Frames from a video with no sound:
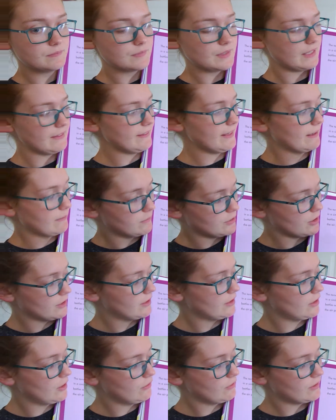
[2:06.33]
Like that.
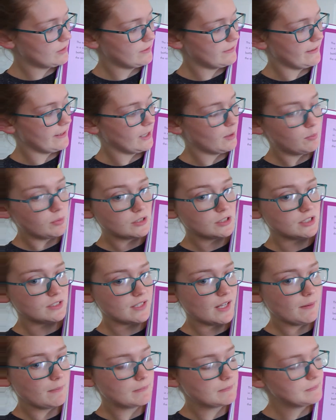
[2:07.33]
Turn it over and the air pushes
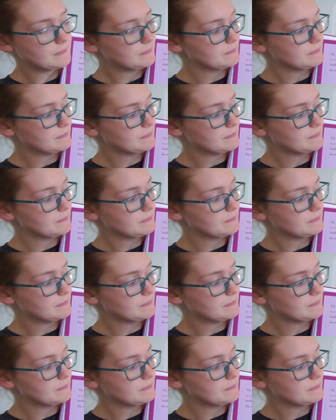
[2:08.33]
up.